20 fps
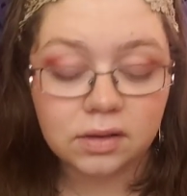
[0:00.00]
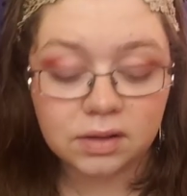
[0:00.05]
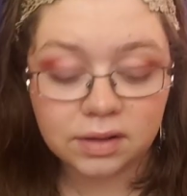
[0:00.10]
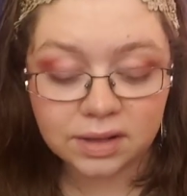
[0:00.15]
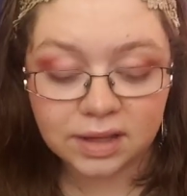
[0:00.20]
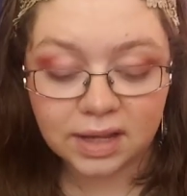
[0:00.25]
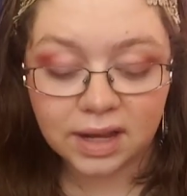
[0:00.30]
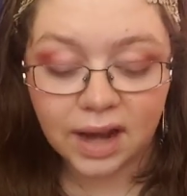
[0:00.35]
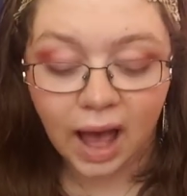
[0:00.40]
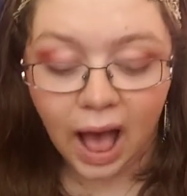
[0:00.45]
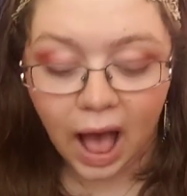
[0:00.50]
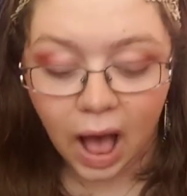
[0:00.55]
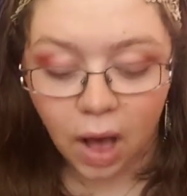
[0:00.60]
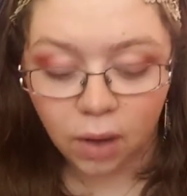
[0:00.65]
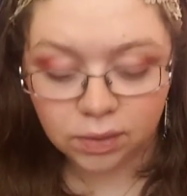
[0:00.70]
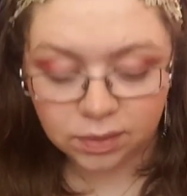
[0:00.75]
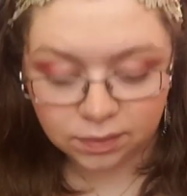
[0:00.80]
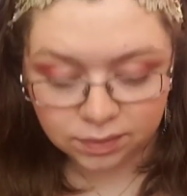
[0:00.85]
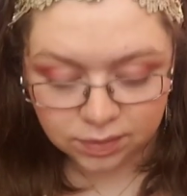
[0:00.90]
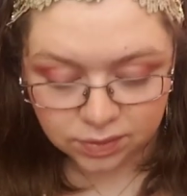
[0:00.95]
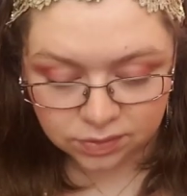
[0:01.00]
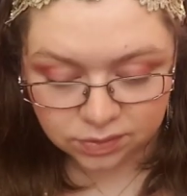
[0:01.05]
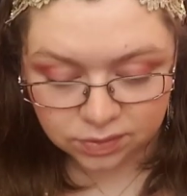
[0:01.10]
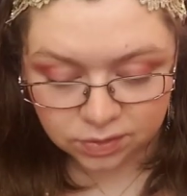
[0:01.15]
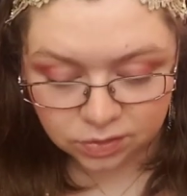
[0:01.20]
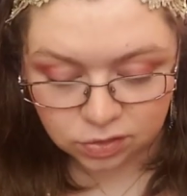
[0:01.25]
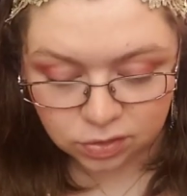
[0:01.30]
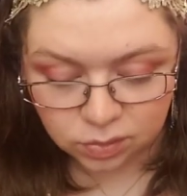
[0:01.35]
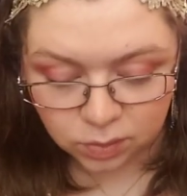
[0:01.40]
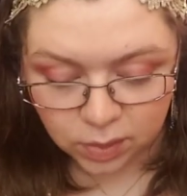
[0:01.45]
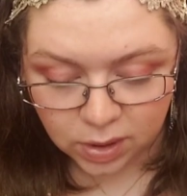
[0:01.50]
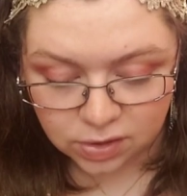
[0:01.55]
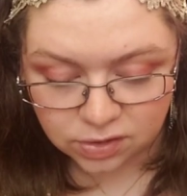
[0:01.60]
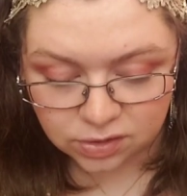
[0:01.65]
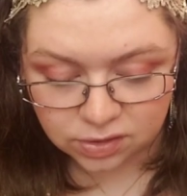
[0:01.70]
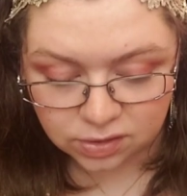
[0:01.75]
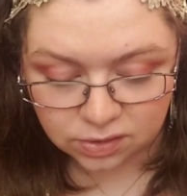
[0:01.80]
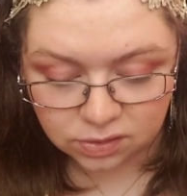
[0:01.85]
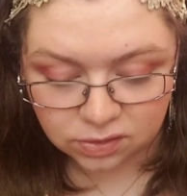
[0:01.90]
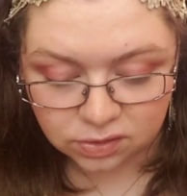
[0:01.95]
to get out of this
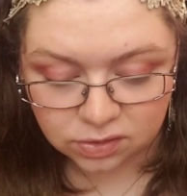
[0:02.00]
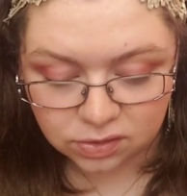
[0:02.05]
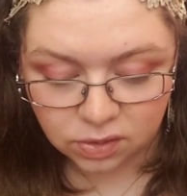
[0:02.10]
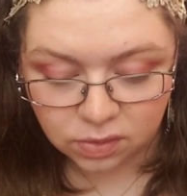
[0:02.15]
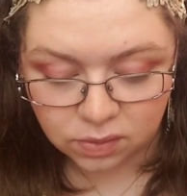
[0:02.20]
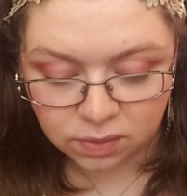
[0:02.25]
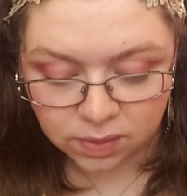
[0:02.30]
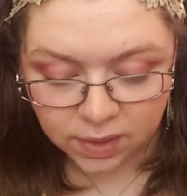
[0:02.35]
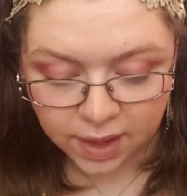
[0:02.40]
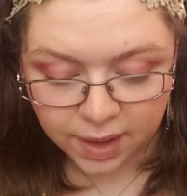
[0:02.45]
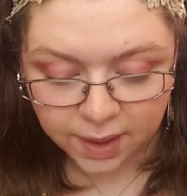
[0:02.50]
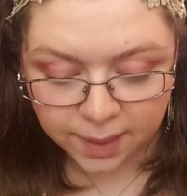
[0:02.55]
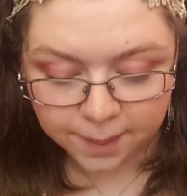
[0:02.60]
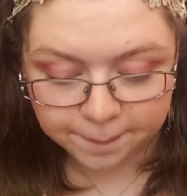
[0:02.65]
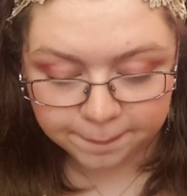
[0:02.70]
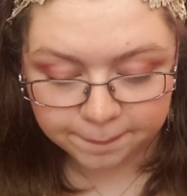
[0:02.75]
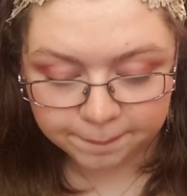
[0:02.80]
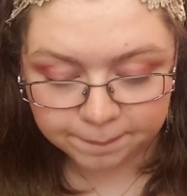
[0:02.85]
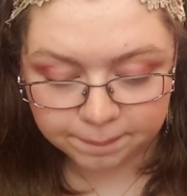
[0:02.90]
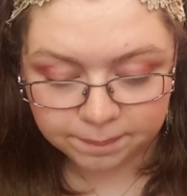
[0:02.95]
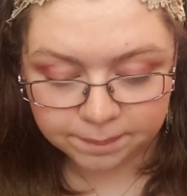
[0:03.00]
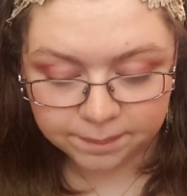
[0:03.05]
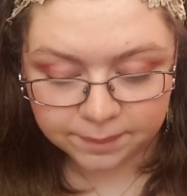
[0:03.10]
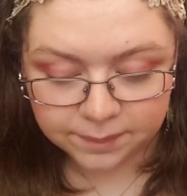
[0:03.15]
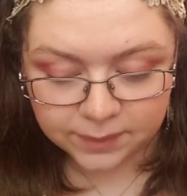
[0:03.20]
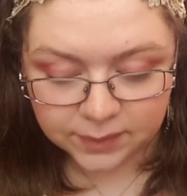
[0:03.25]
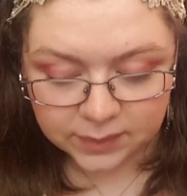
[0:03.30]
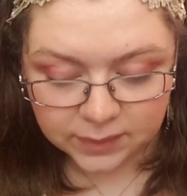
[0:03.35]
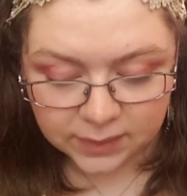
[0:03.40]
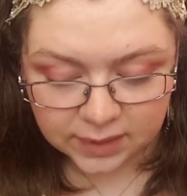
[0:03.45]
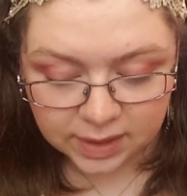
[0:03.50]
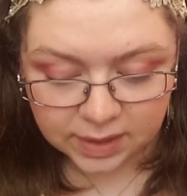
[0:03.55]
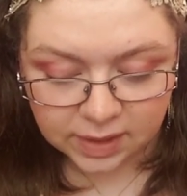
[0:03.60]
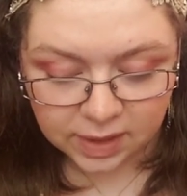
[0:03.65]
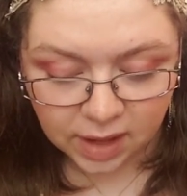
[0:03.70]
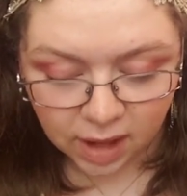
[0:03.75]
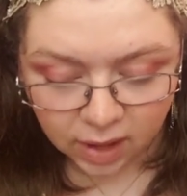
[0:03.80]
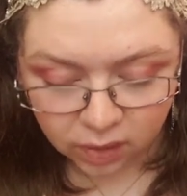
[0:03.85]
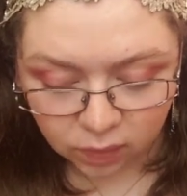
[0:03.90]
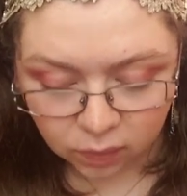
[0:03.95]
situation so that
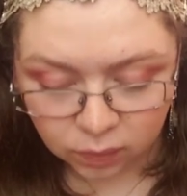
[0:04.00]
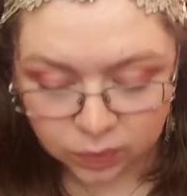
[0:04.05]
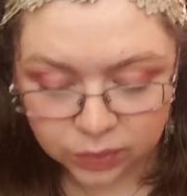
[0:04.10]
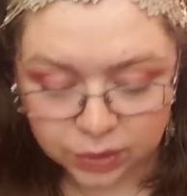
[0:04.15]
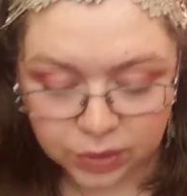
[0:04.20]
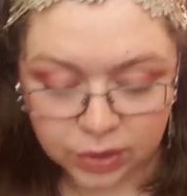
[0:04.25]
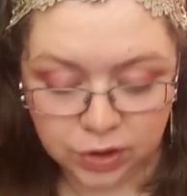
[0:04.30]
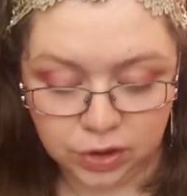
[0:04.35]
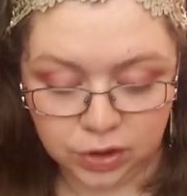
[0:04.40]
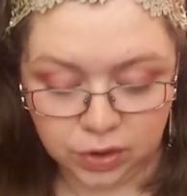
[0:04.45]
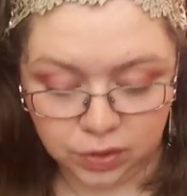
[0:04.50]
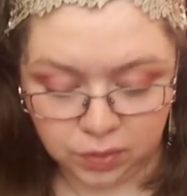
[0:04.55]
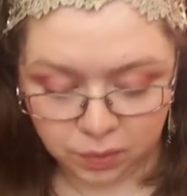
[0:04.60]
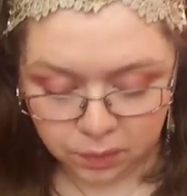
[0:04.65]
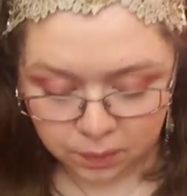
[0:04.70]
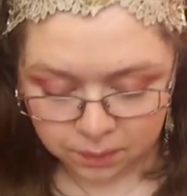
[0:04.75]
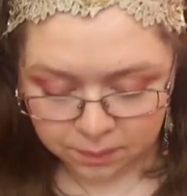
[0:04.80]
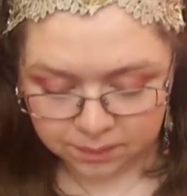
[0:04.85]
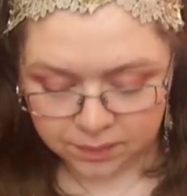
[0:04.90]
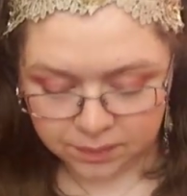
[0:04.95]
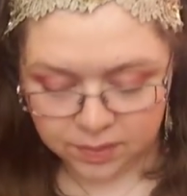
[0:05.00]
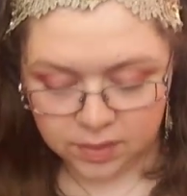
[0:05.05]
not only you,